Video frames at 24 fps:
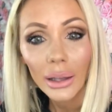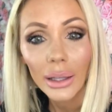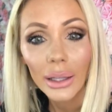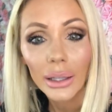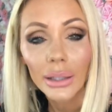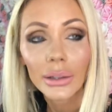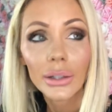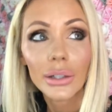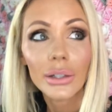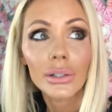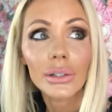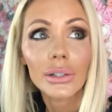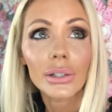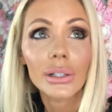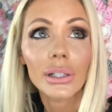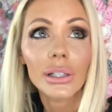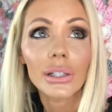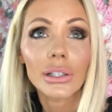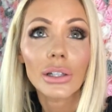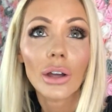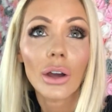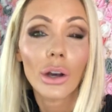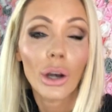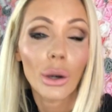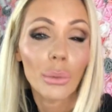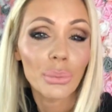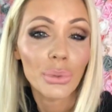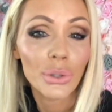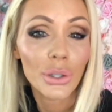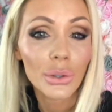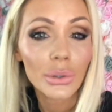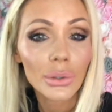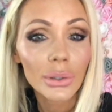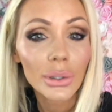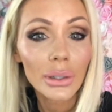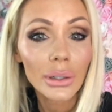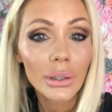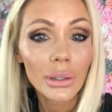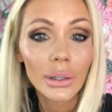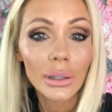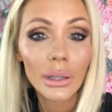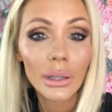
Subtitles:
Like it's called Arbutin.